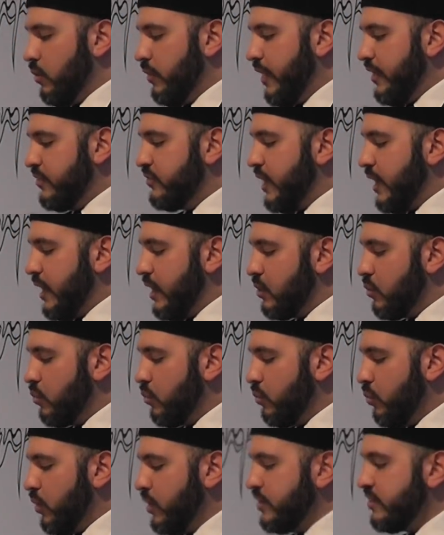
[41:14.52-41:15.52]
well, they
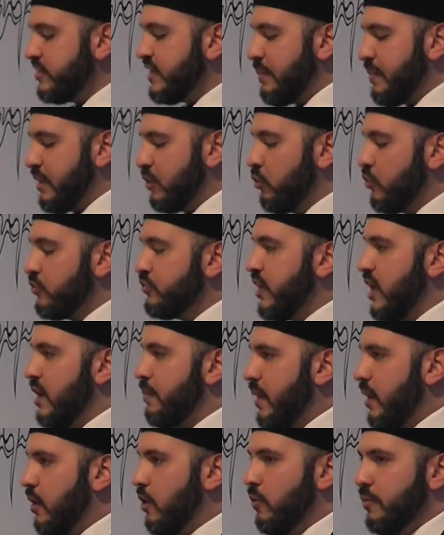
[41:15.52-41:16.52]
say, what does Islamic law say
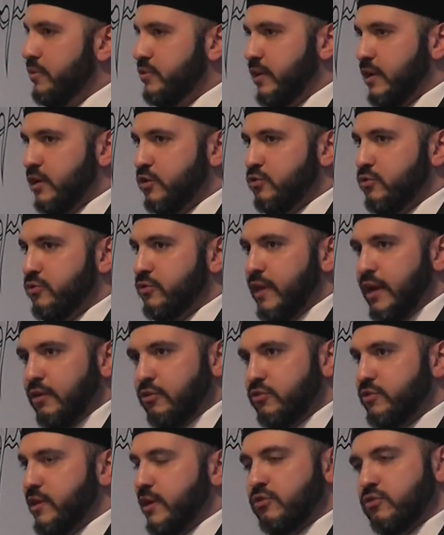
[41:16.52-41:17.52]
about homosexuals and
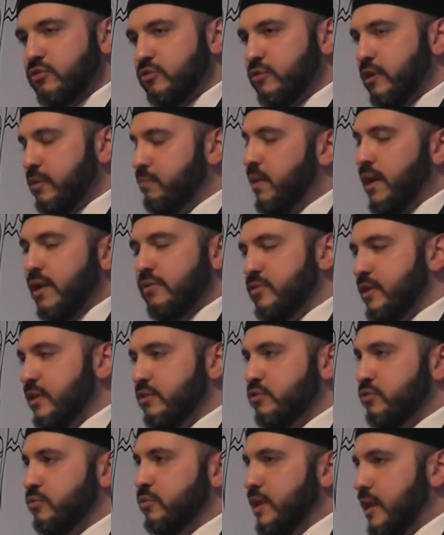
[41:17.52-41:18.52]
heterosexuals and
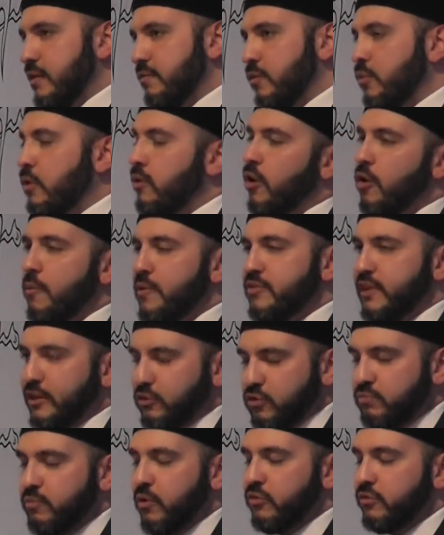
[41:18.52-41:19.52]
bisexuals, whatever? Well,
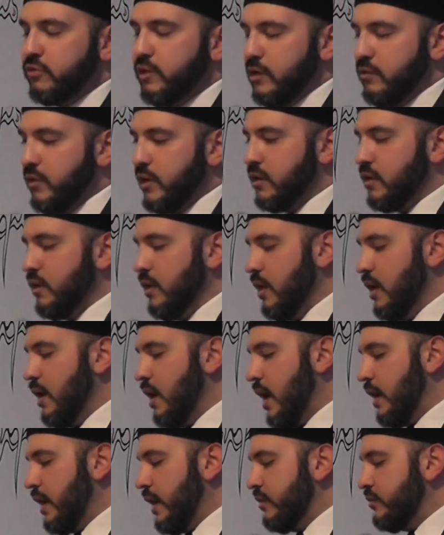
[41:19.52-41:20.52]
homosexuals mostly, right?
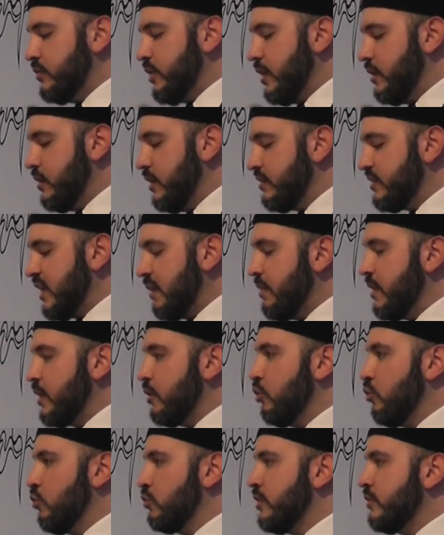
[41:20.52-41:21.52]
And I said,
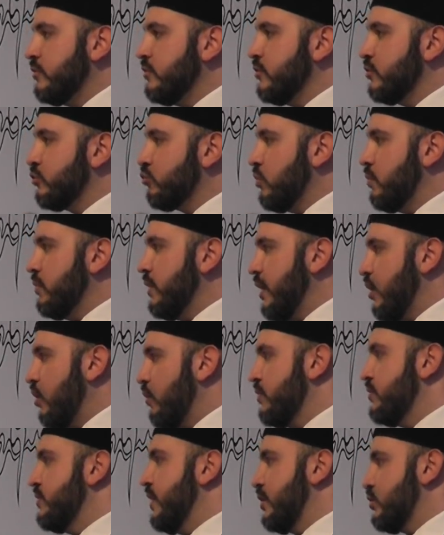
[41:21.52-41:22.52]
Islamic law doesn't discriminate
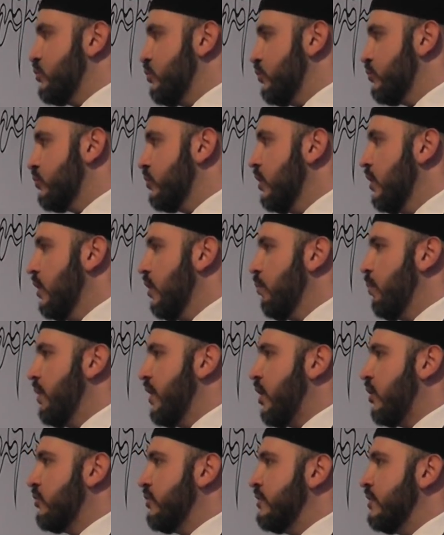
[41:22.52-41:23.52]
homosexuals
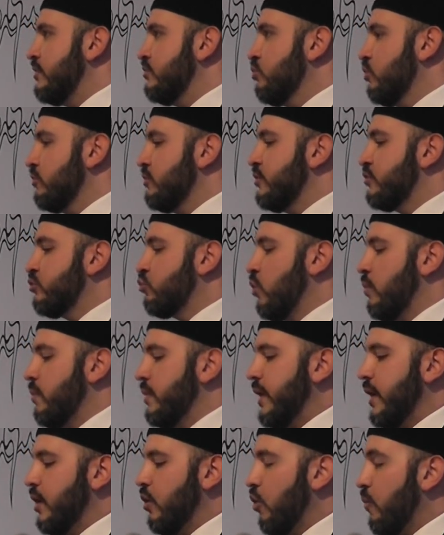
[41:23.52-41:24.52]
because it does not
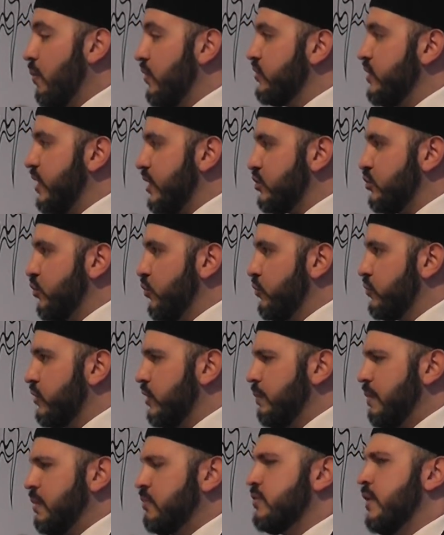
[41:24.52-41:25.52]
discriminate homosexuals.
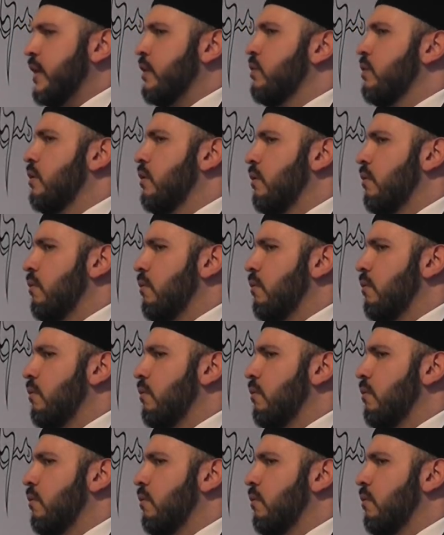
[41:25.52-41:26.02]
And people's like,